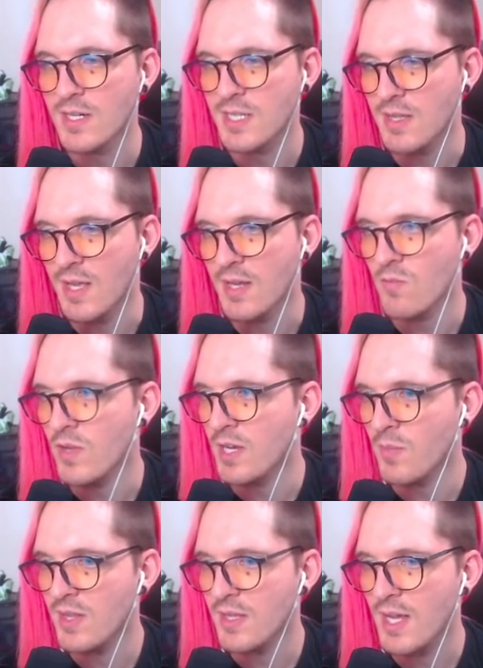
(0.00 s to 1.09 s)
and then we can
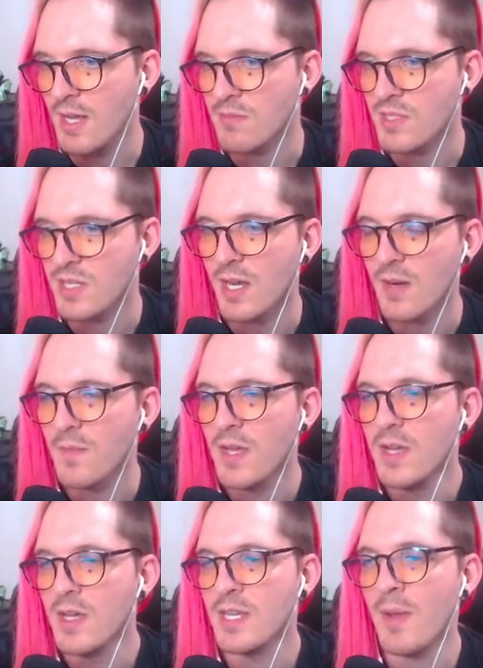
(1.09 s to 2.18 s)
beat the game. So
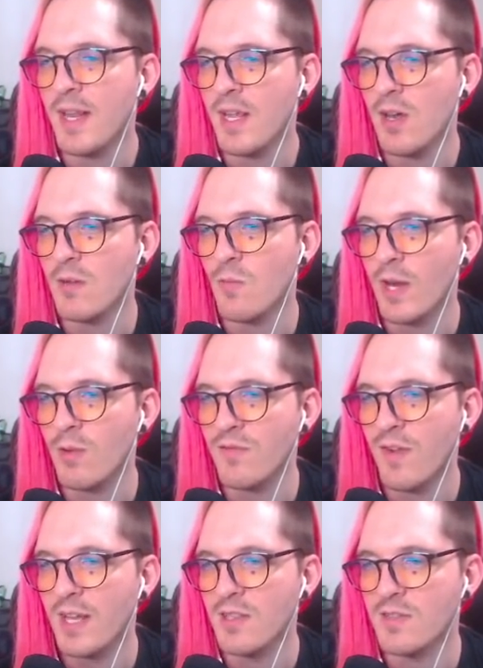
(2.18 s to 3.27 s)
depending on where we
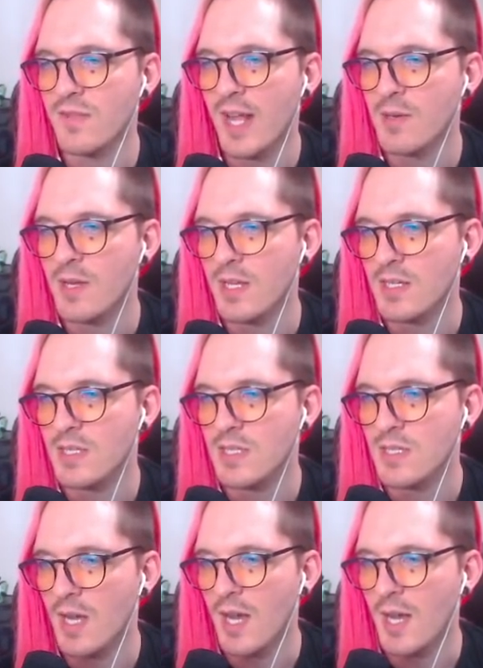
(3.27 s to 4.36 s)
find those Vlad
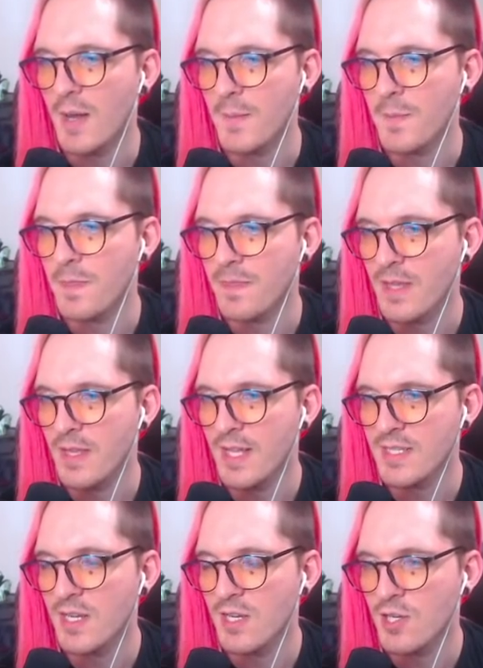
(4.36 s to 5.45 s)
relics,
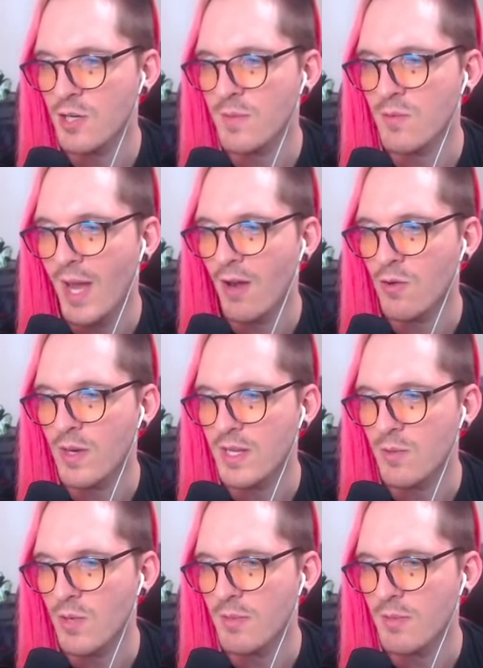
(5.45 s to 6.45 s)
that's going to determine how quickly we're able